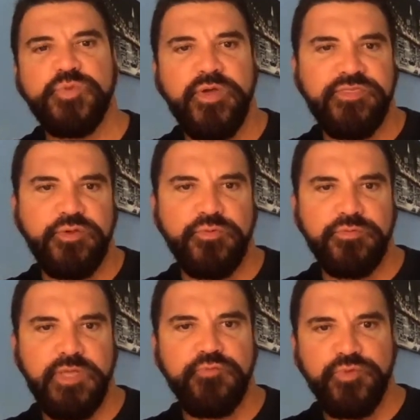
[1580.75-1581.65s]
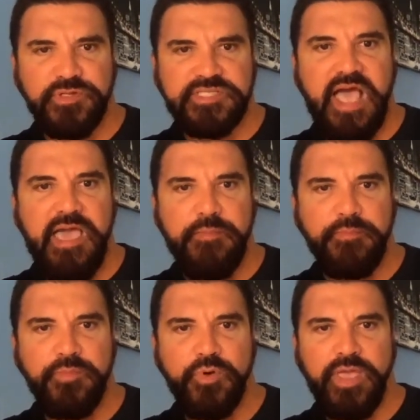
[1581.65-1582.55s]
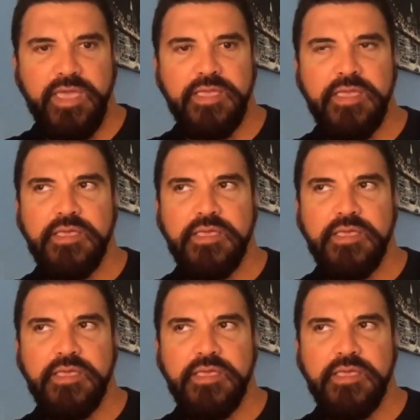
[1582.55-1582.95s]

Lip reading: with you in real time, okay?